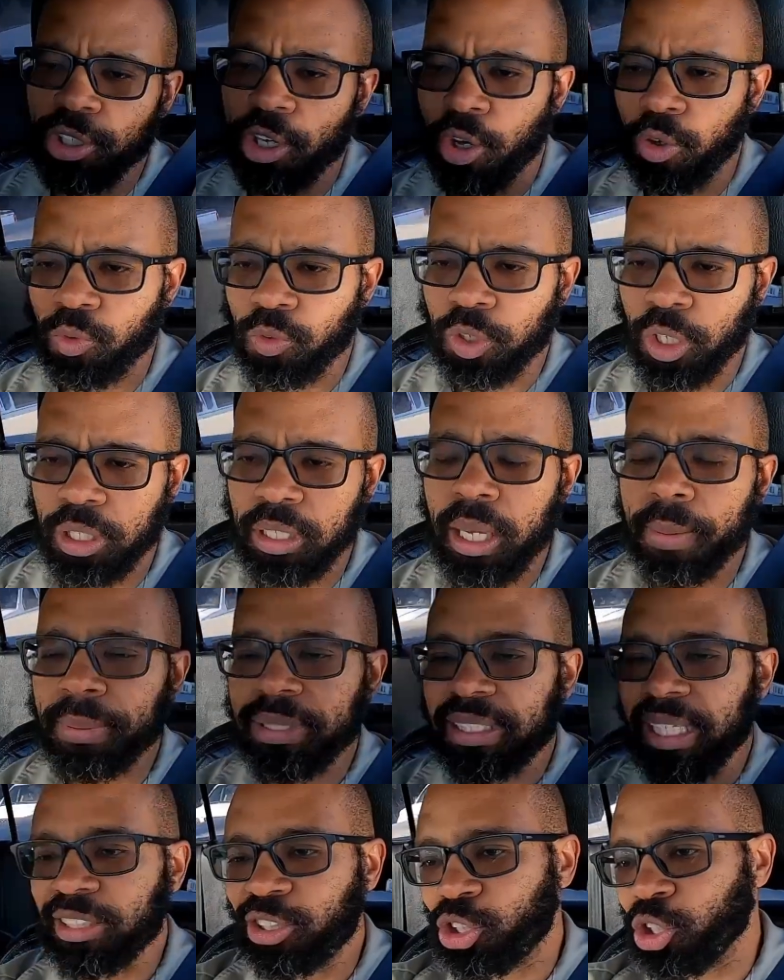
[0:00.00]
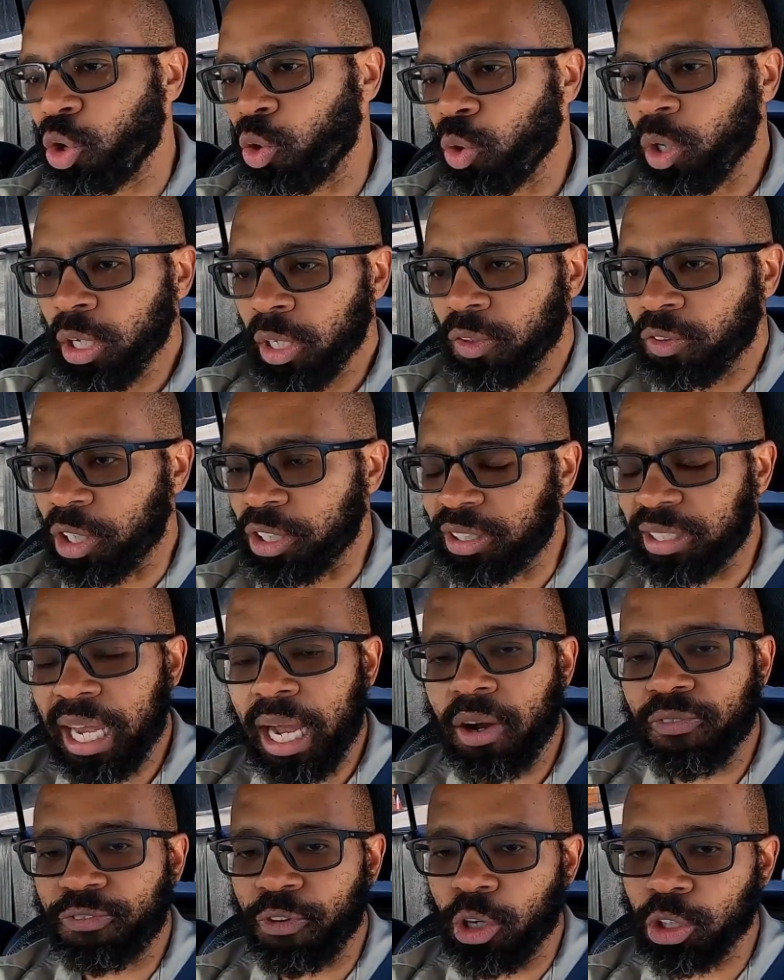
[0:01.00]
you know, the limitation, so the
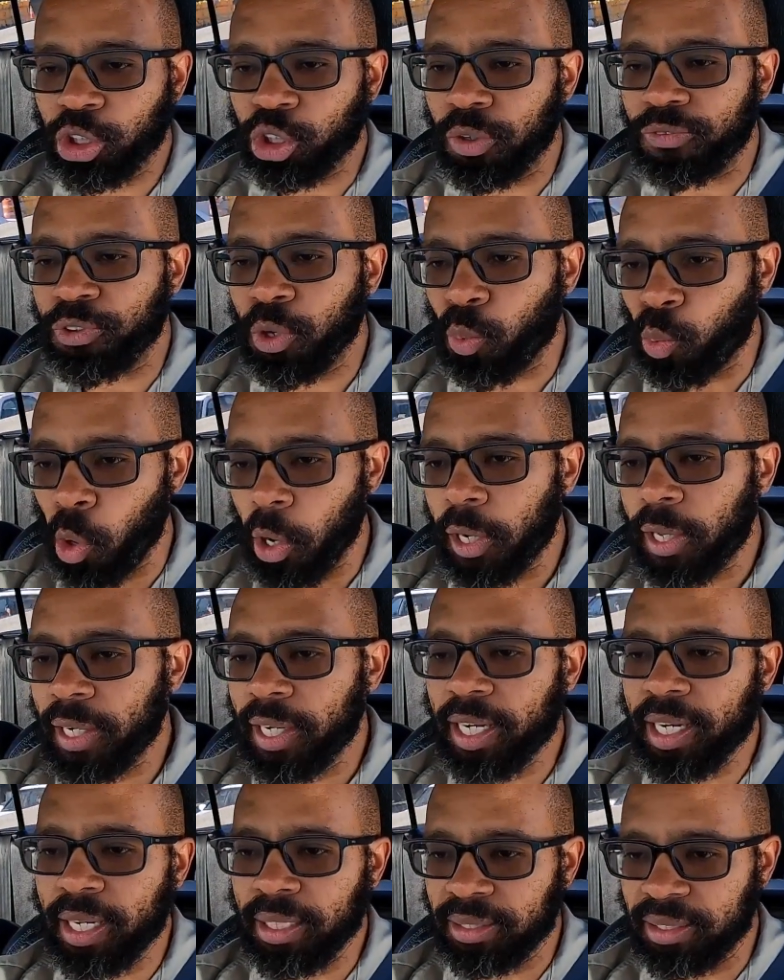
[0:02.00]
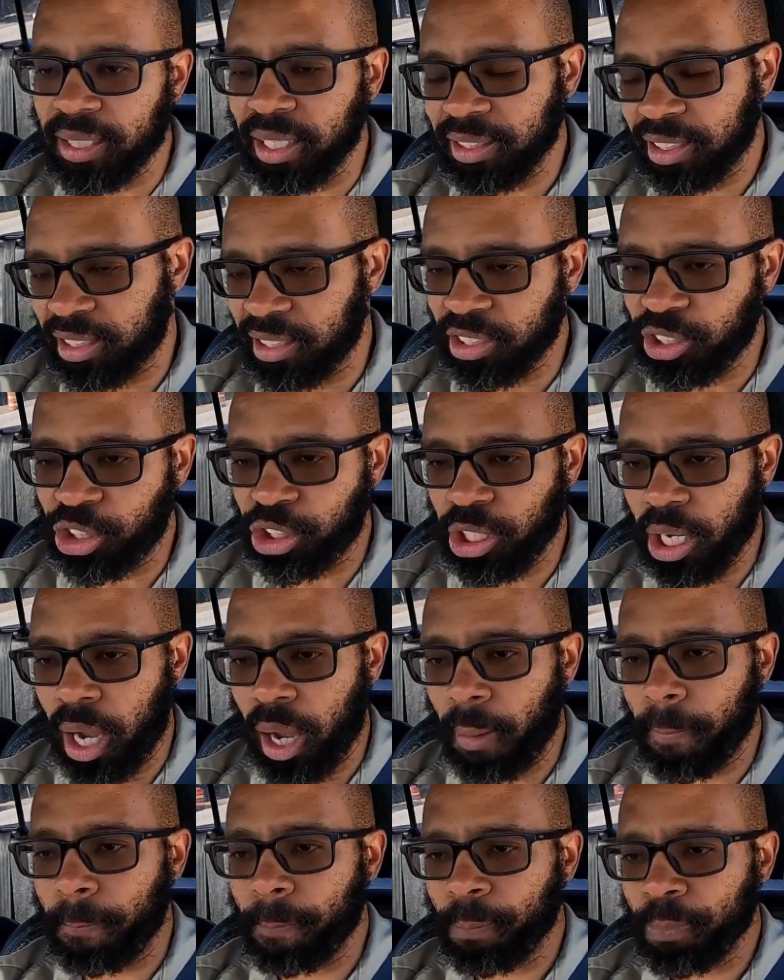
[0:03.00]
downfall, so if you're working in a dusty
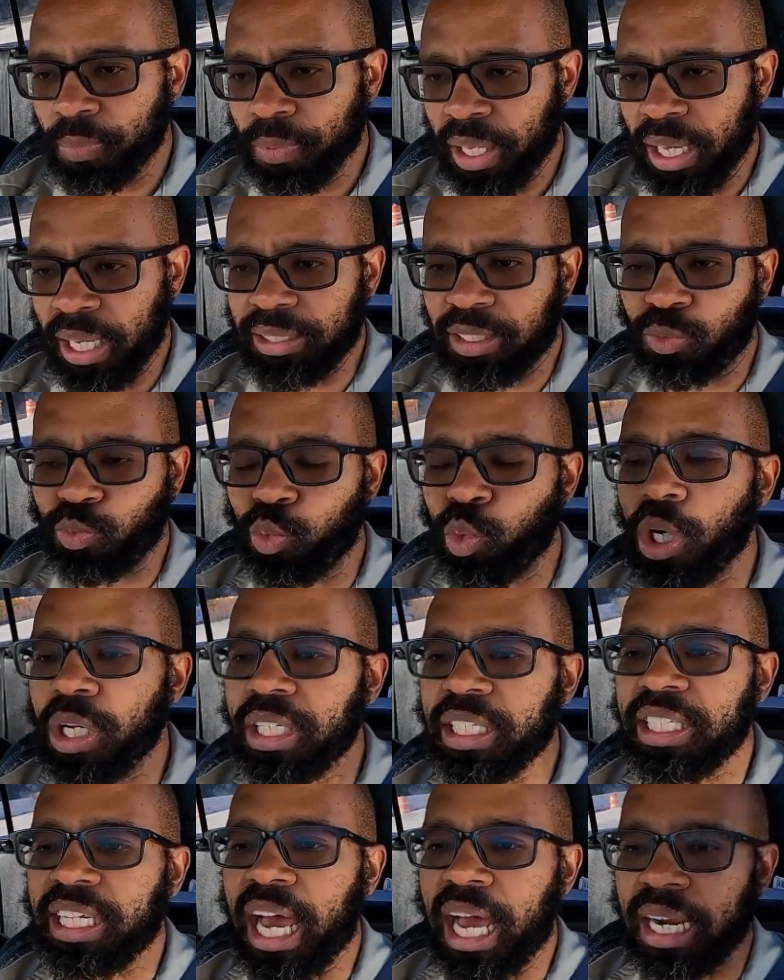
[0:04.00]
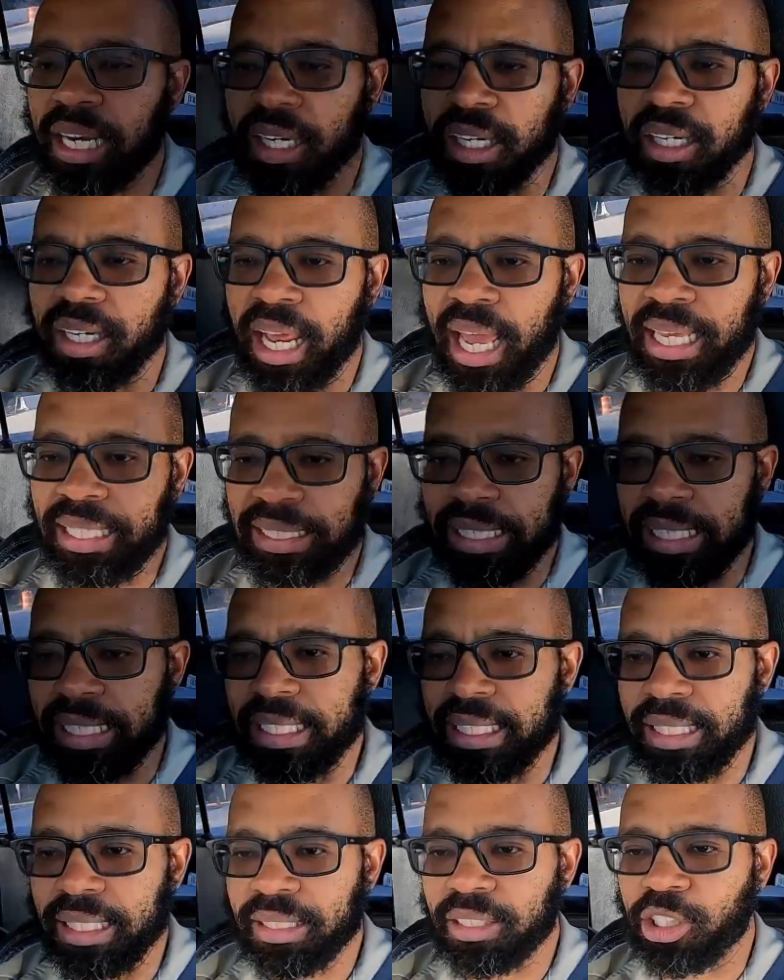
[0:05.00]
shop, it's really not a good
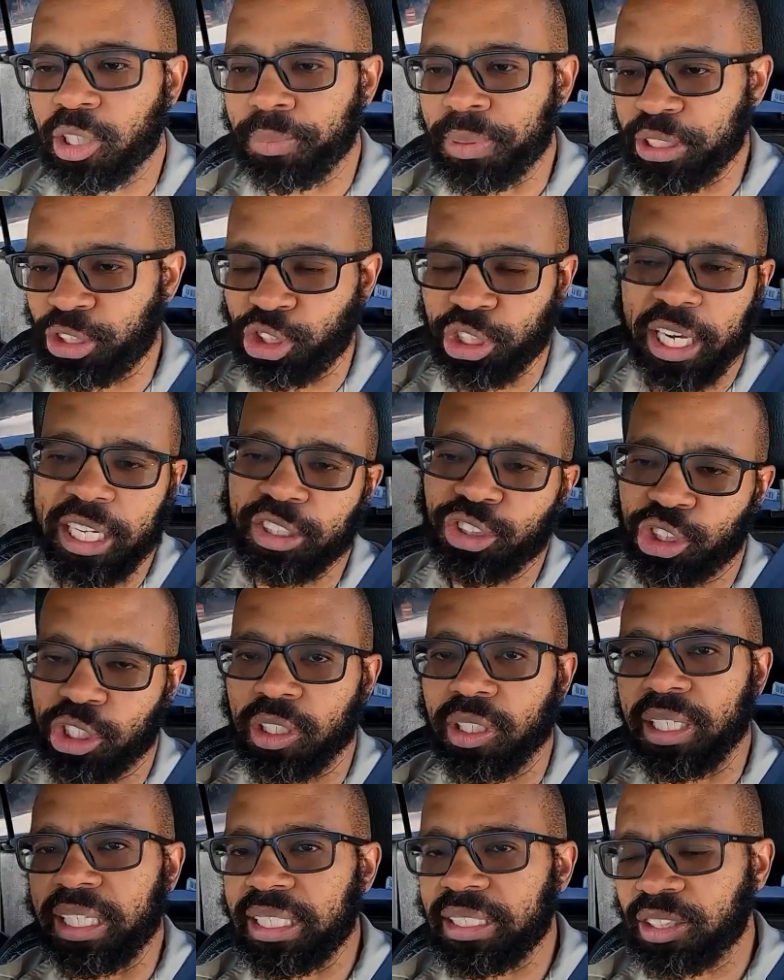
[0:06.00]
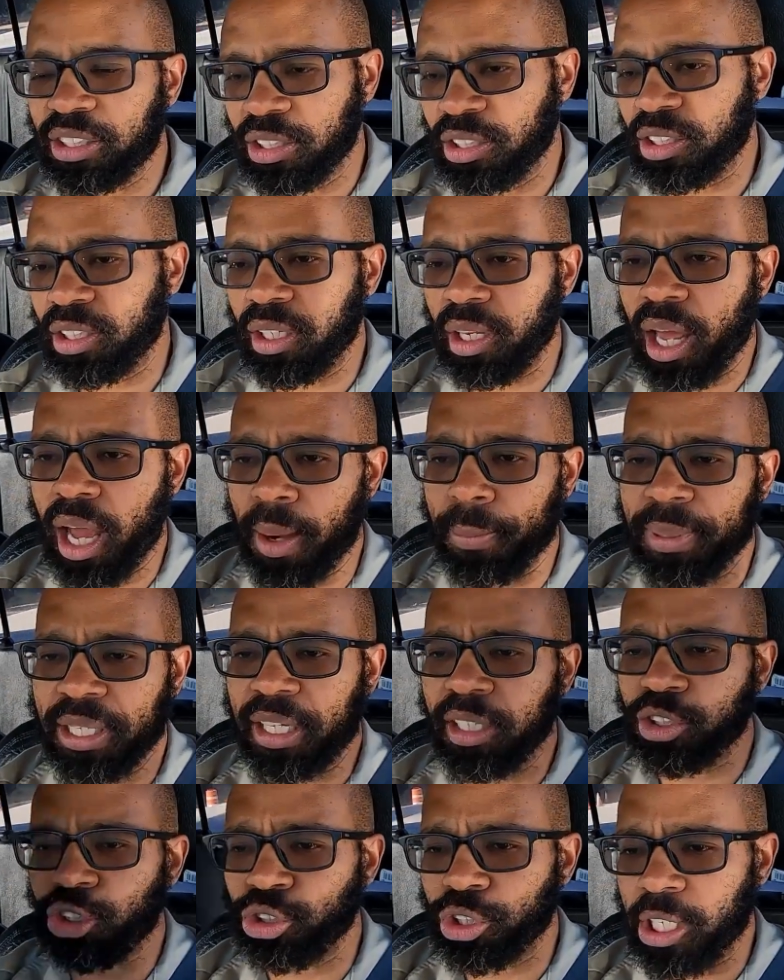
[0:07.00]
idea to be changing lenses a lot,
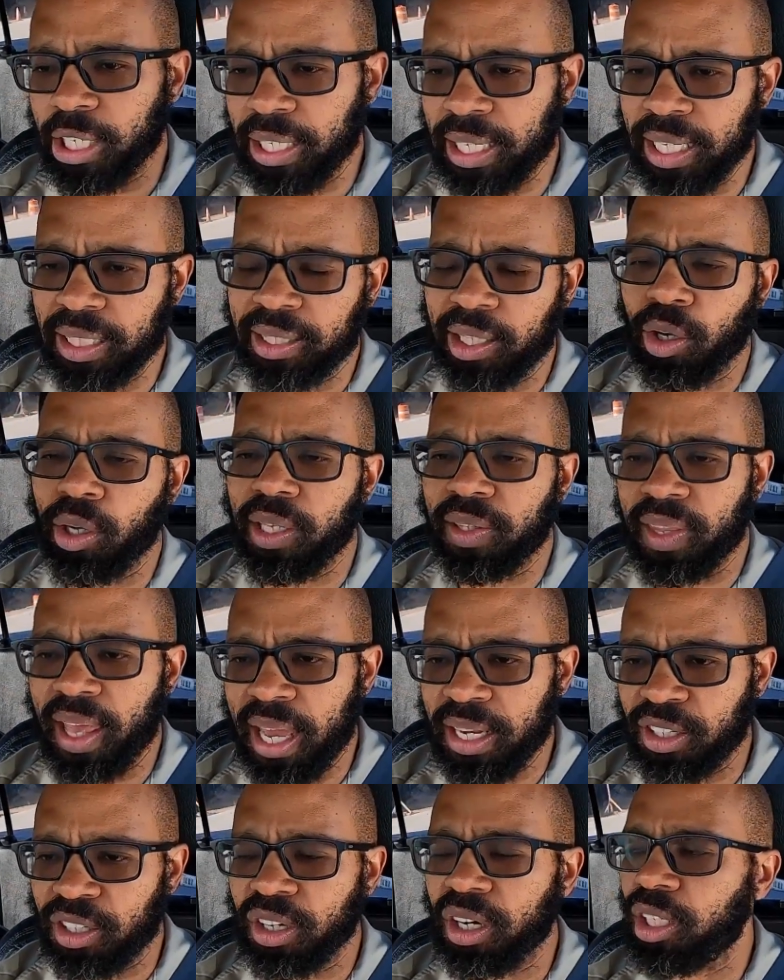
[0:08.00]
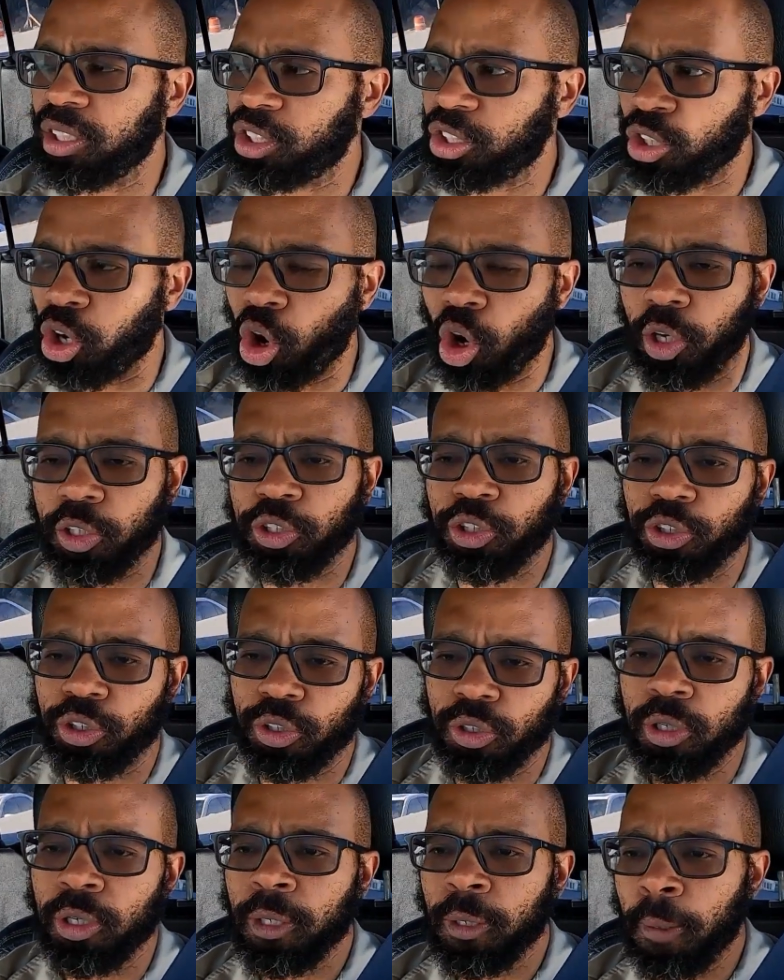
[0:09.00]
because you can get that dust on your